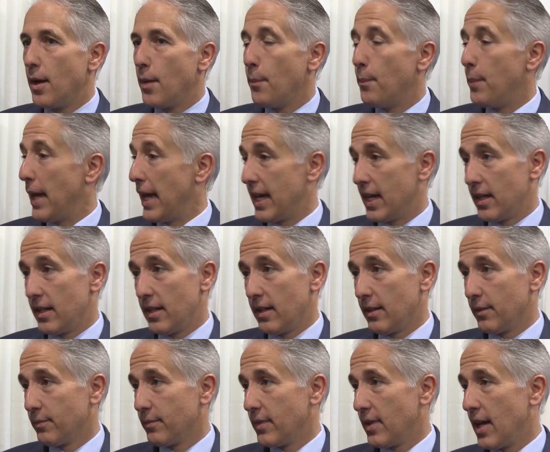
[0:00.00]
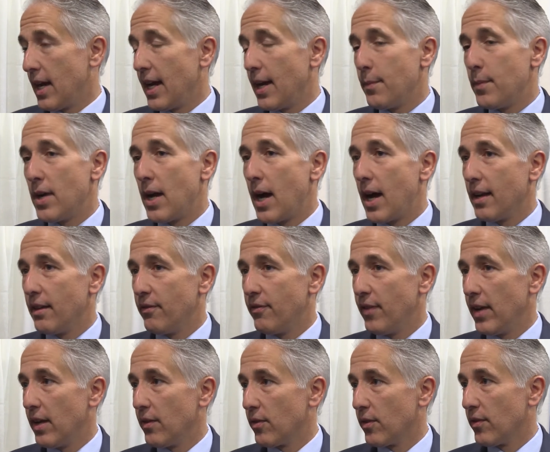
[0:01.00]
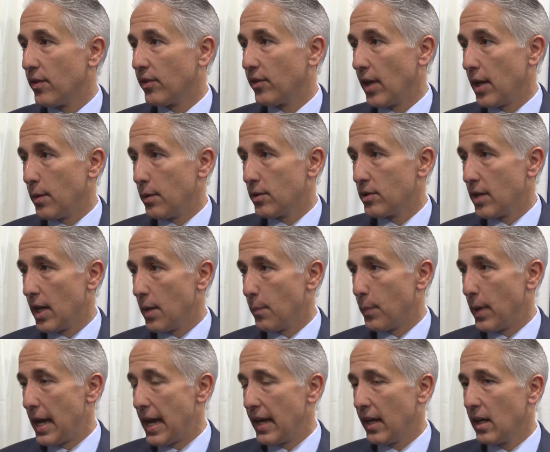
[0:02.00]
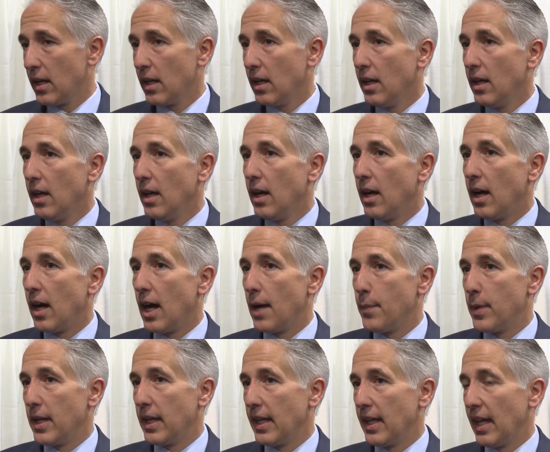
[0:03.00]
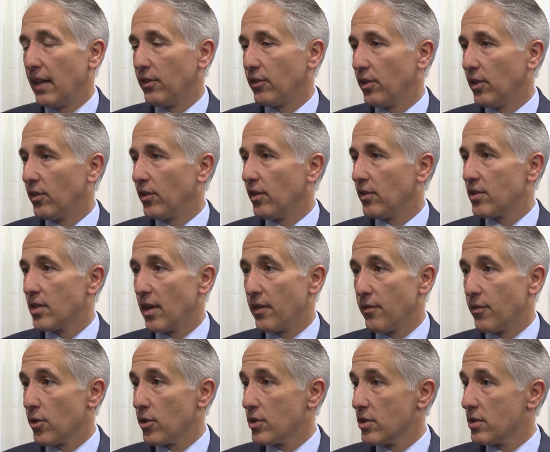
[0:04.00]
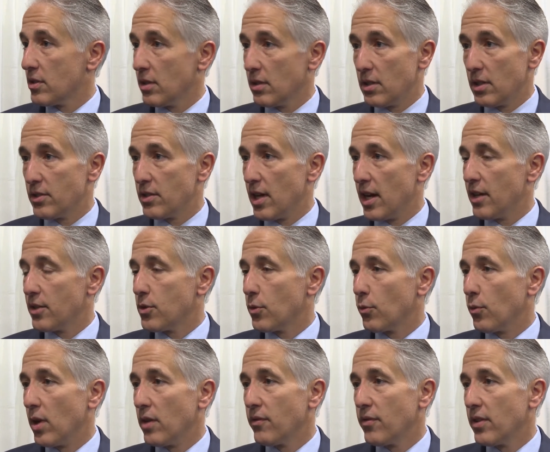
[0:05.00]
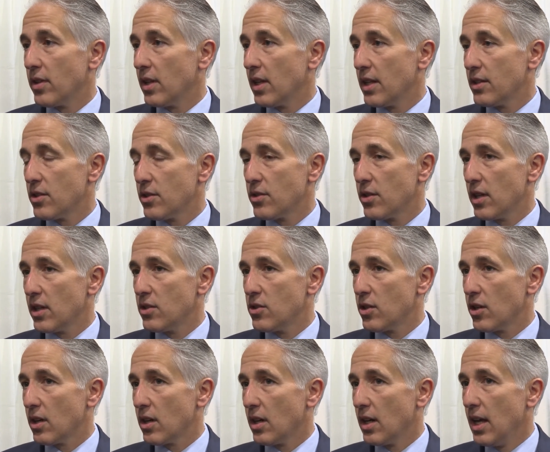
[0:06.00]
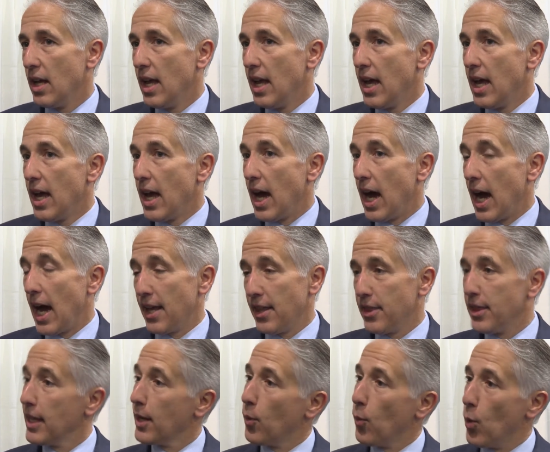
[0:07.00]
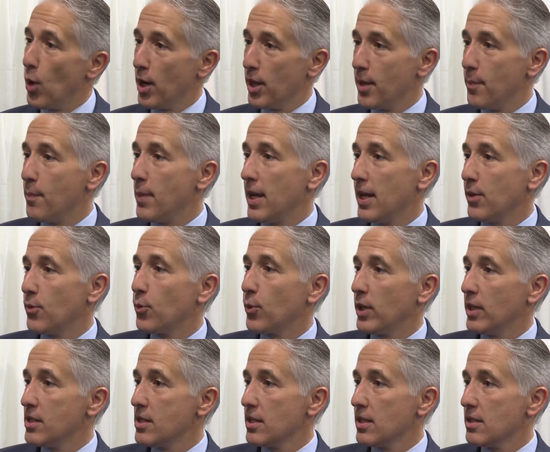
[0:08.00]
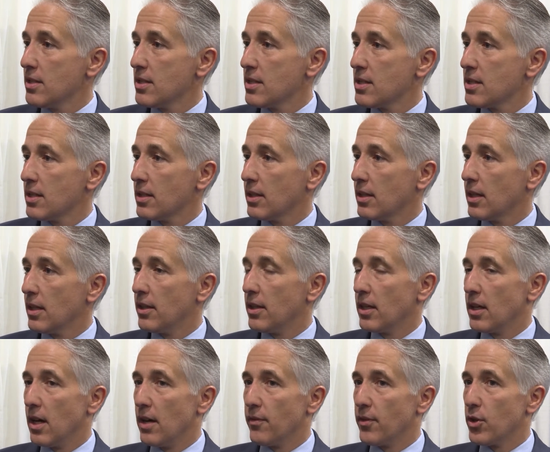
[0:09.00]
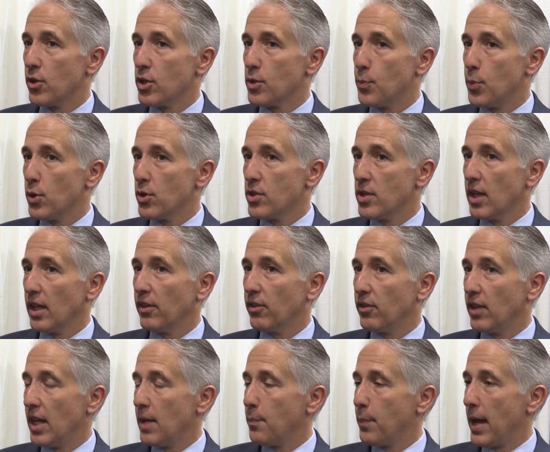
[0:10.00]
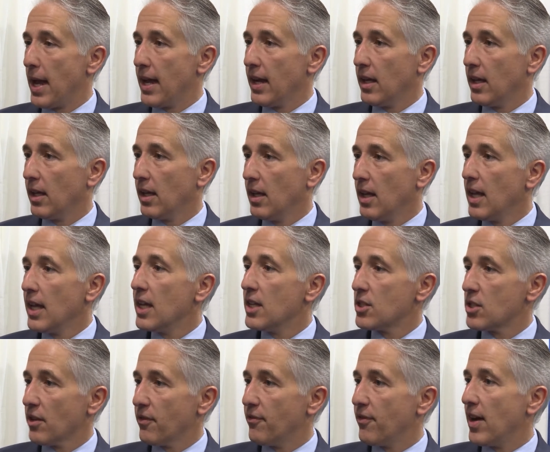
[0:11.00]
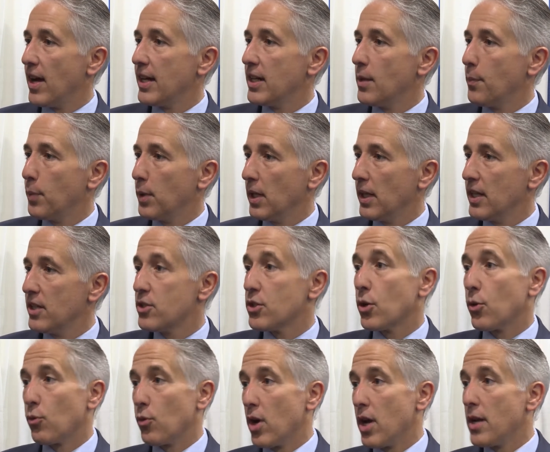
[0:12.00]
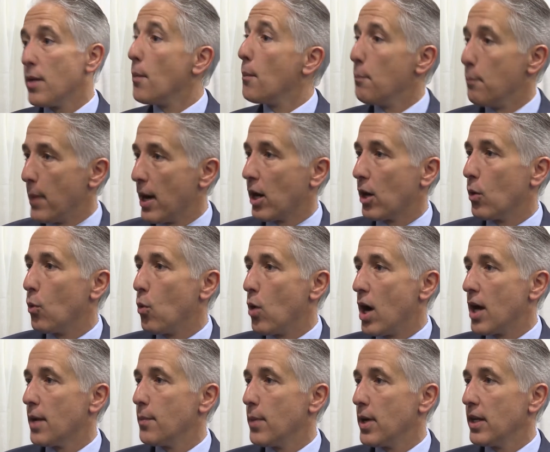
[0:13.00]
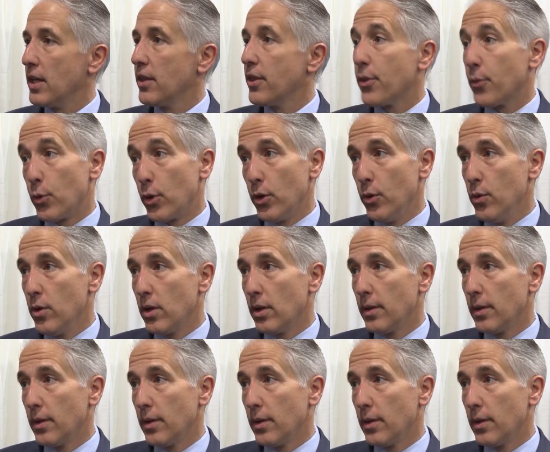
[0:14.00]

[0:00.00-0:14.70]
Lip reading: Bad idea. I am not in favor of the state bank. I've been against it since I first decided to run for the legislature. I think one of the main reasons the governor is pushing state bank is to find a place to run marijuana money through,